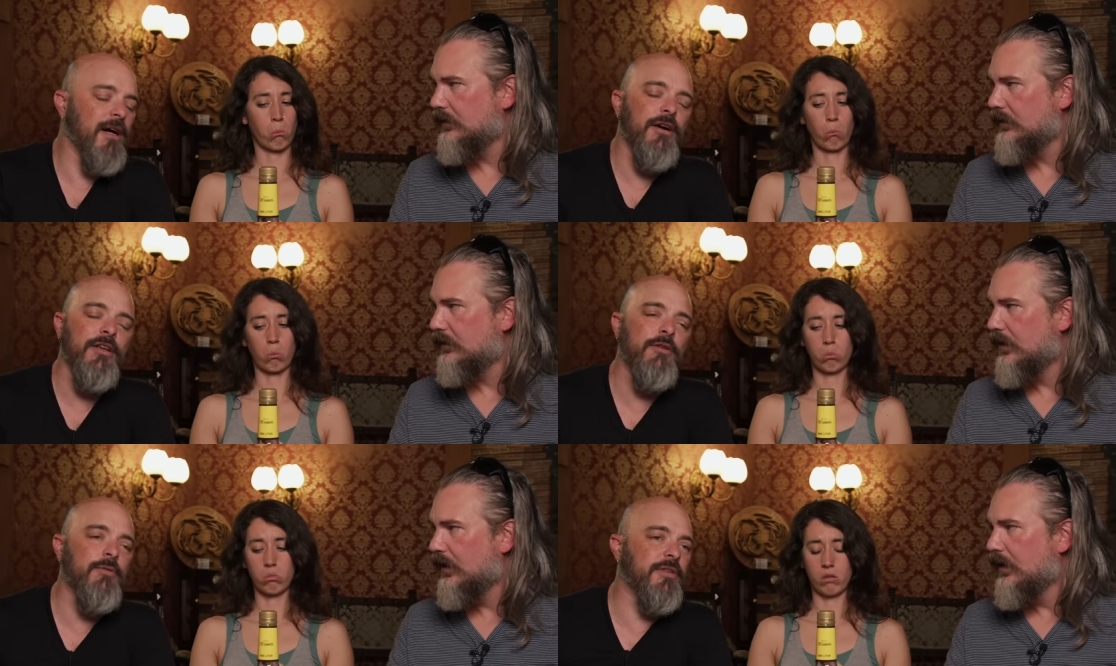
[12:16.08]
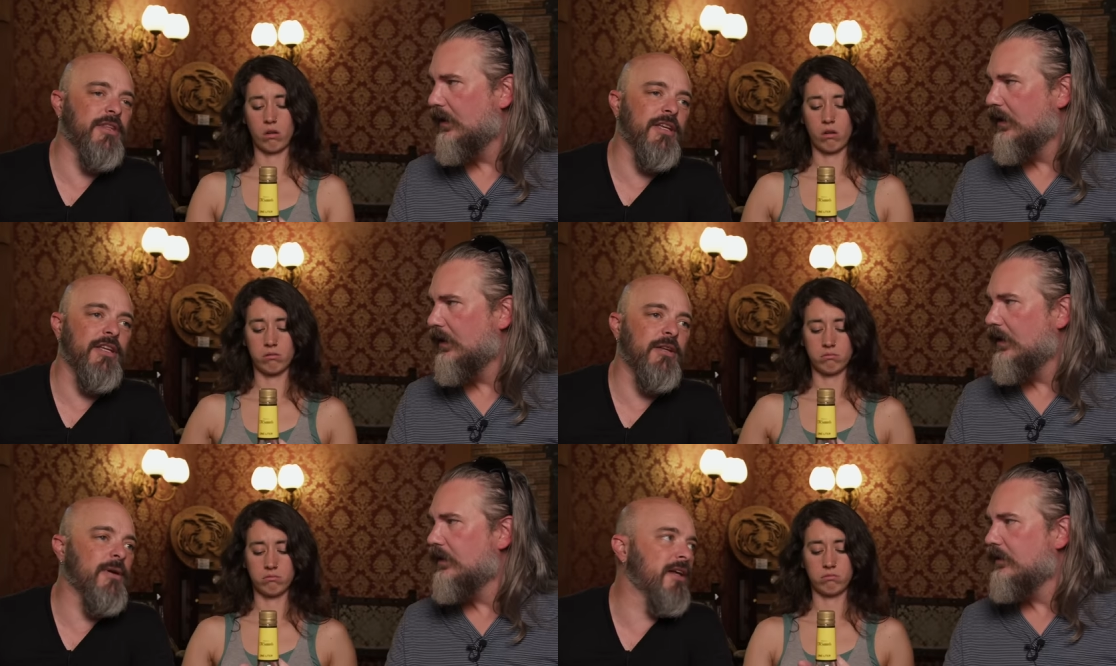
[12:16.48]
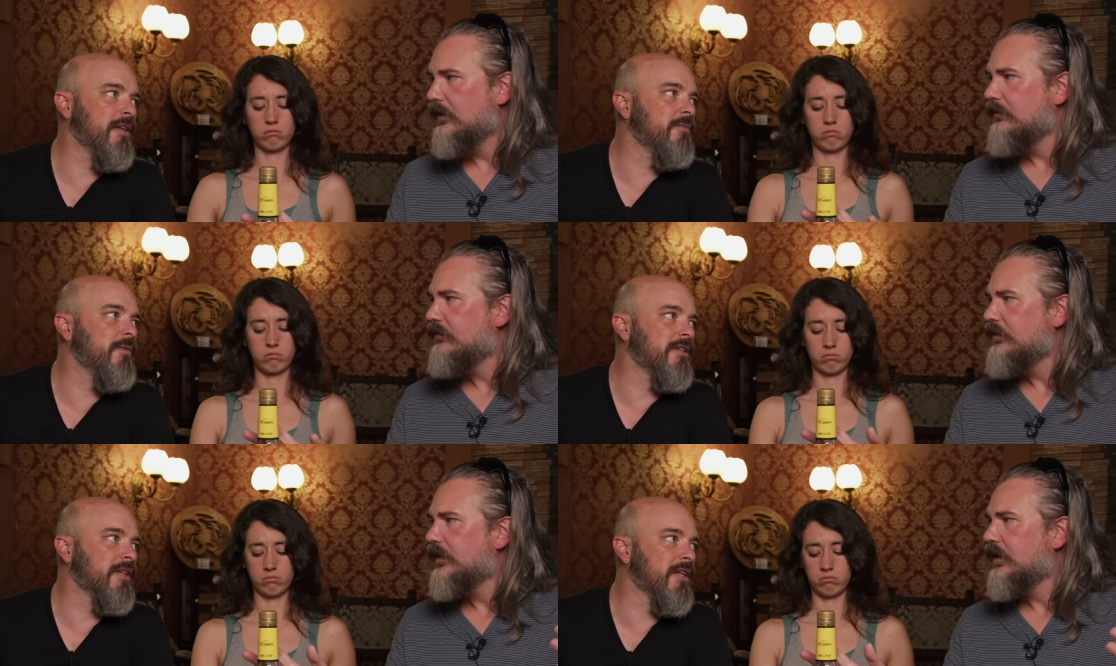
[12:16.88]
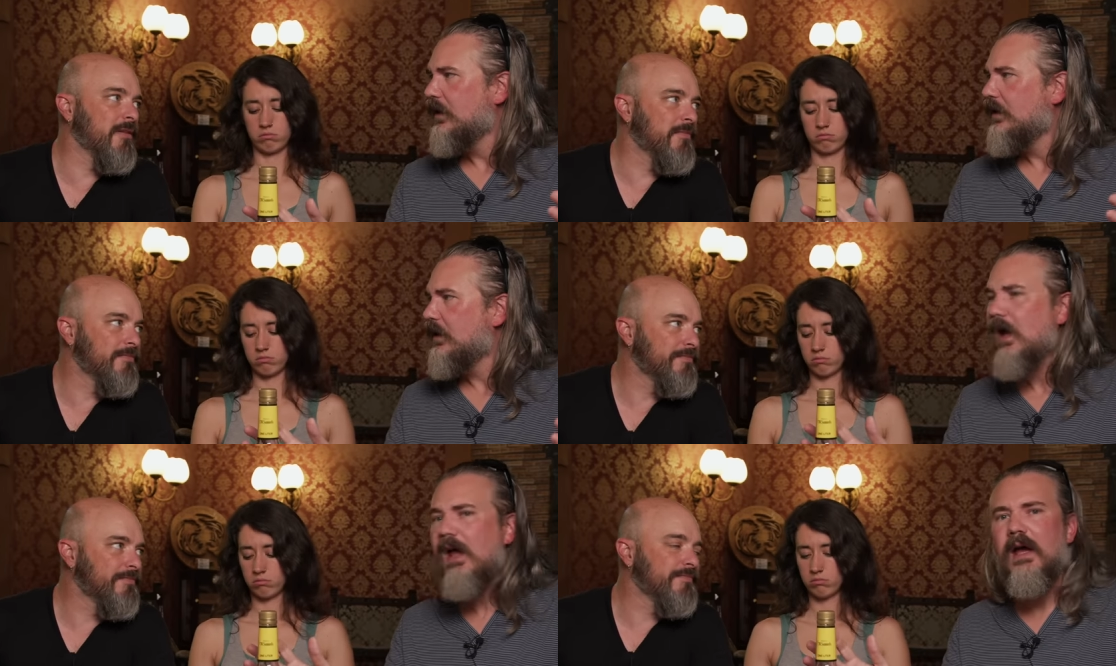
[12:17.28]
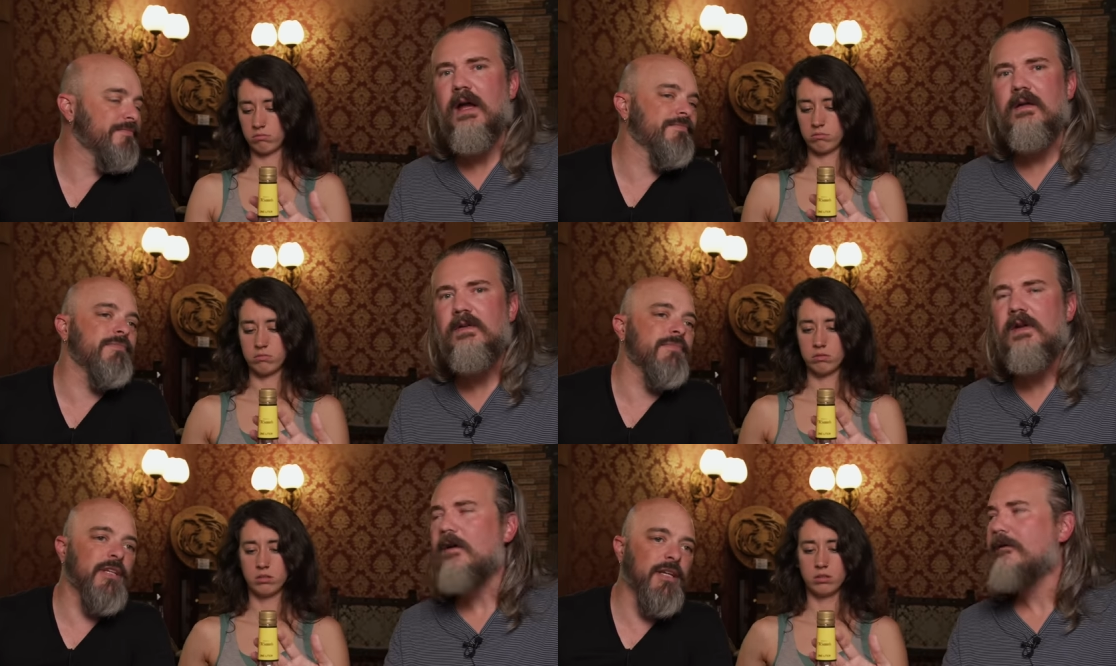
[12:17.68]
Speaker 1: Oh, you would think you hated whiskey. Yeah,
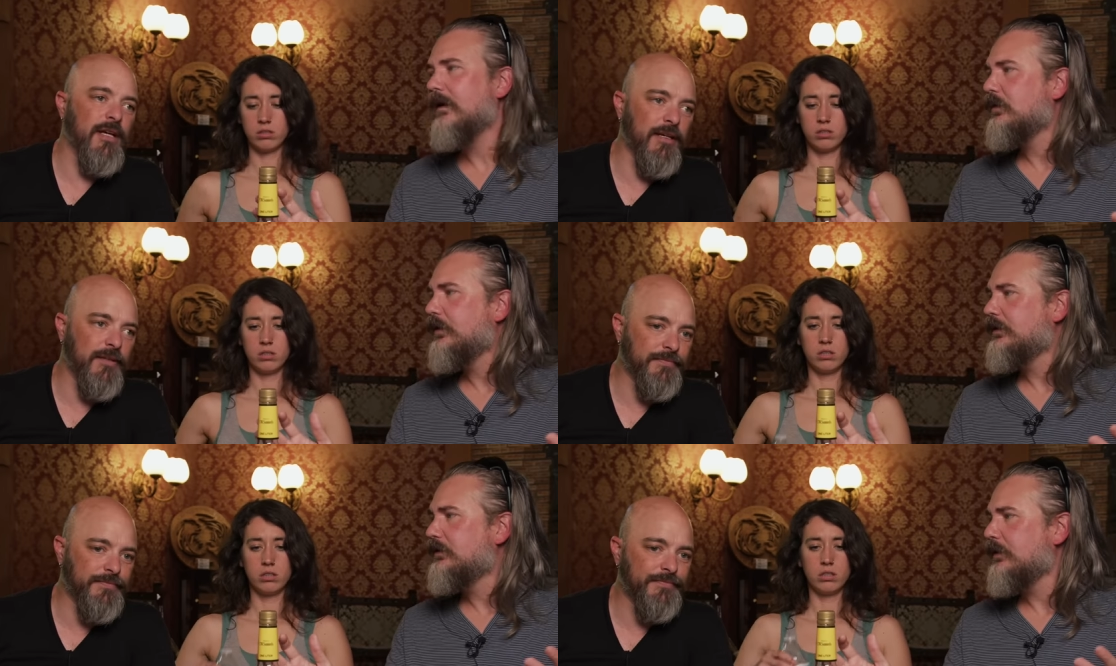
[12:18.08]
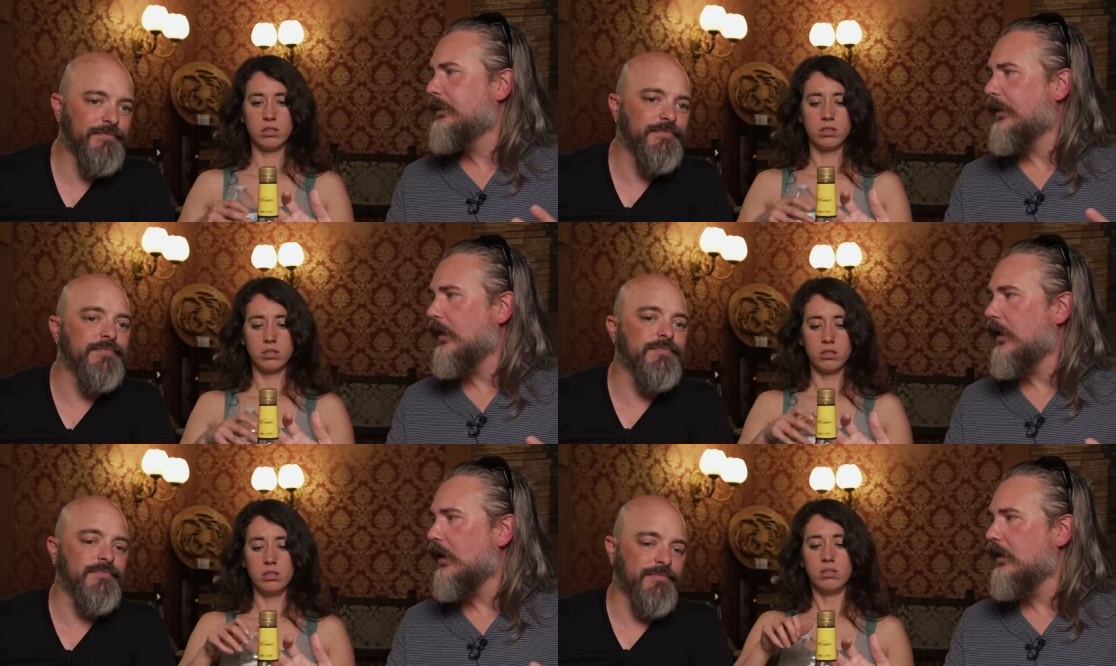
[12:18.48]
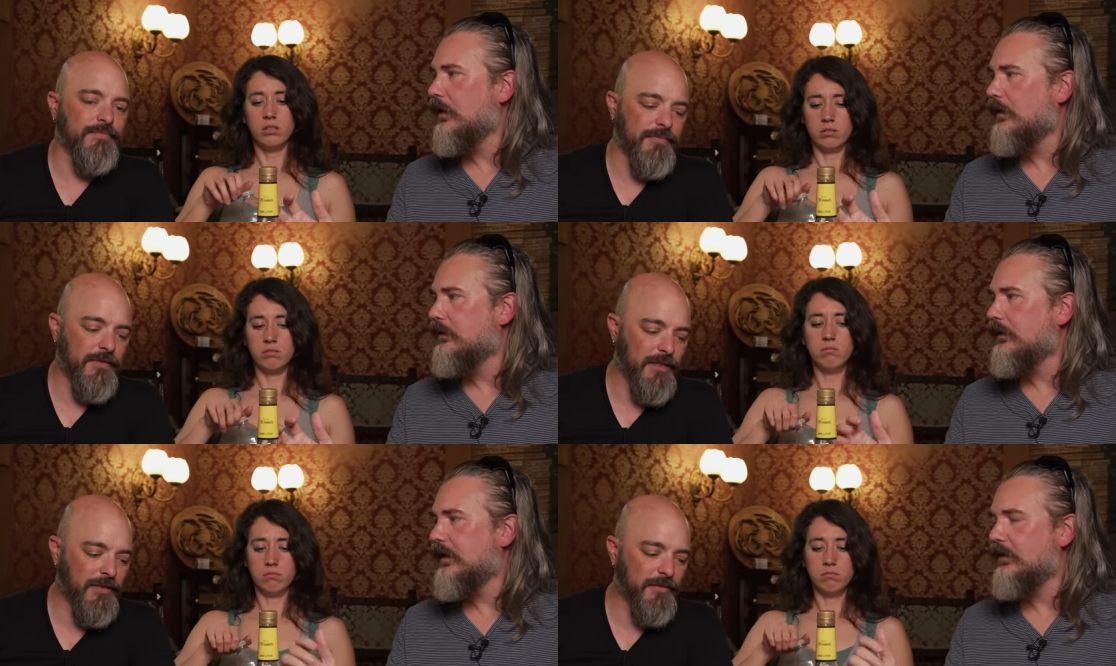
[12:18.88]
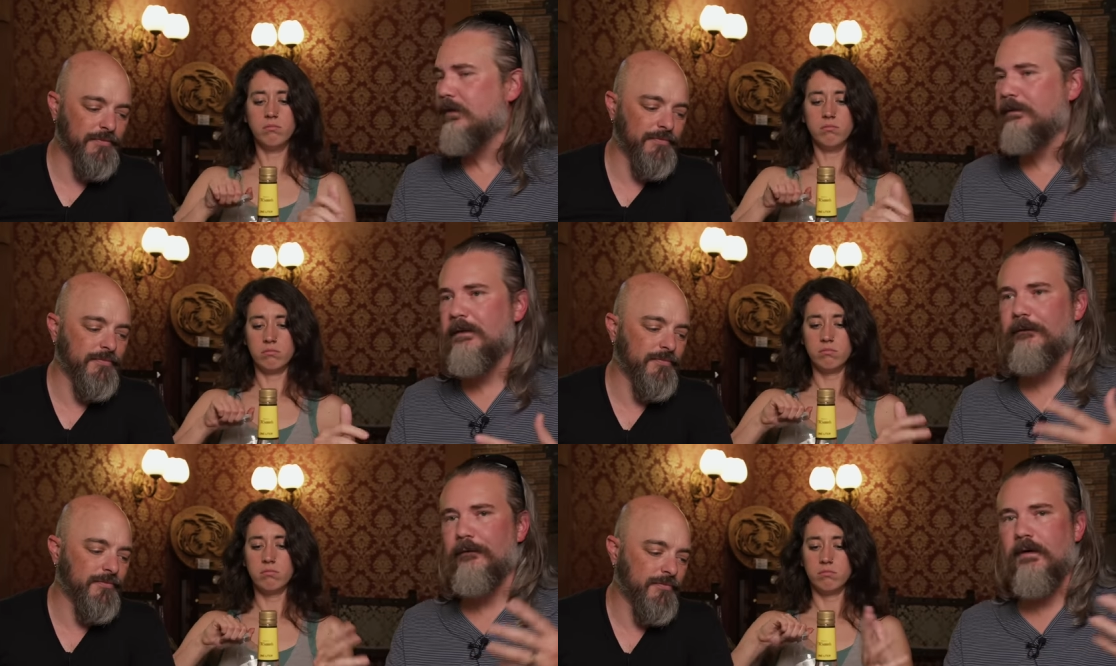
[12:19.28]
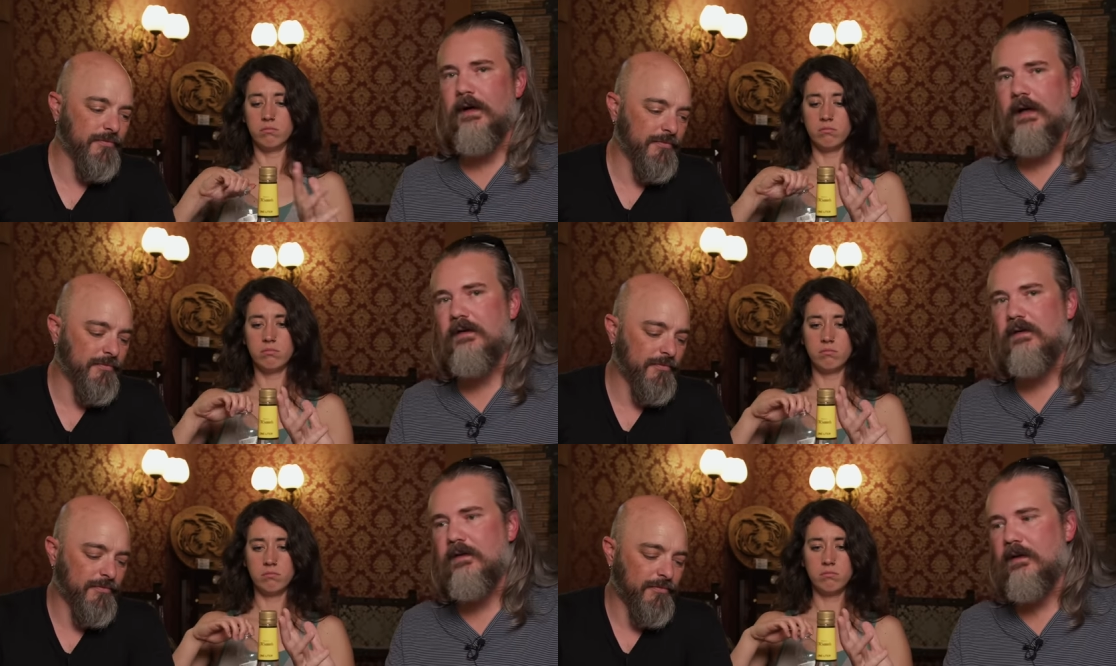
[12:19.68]
no, if I went to a bar and like with my
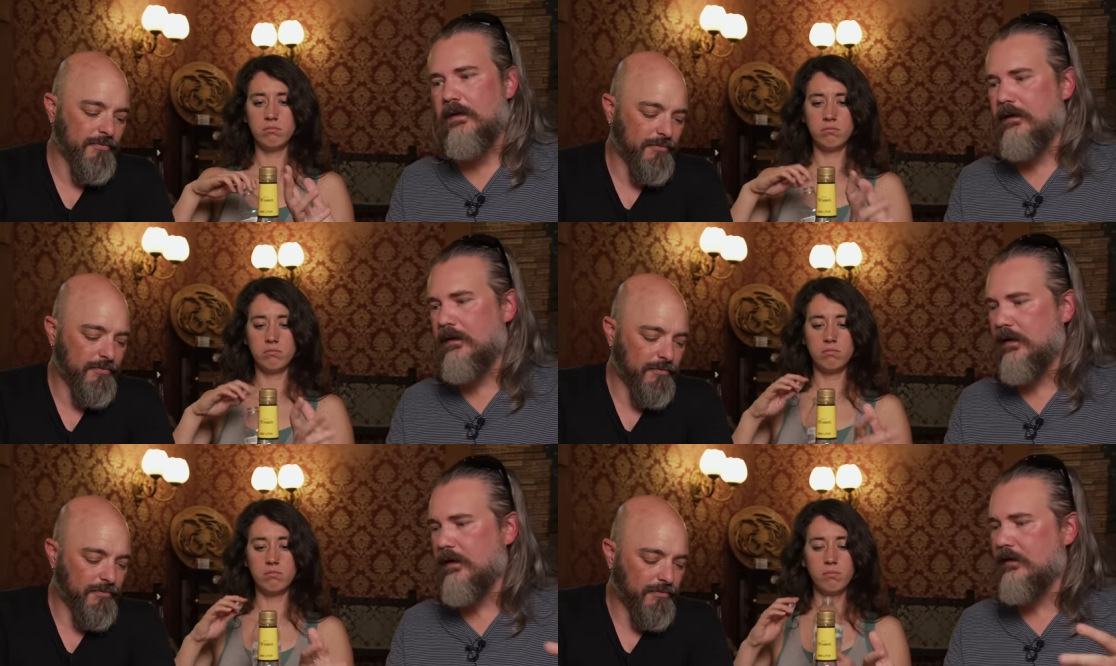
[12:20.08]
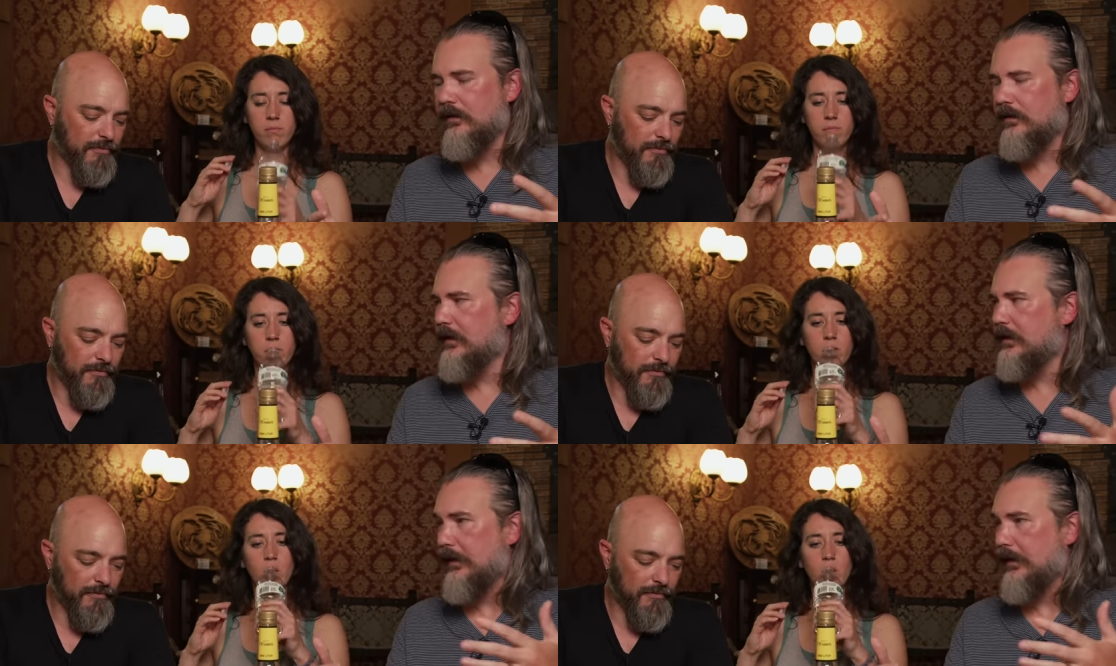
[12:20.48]
friends and you know,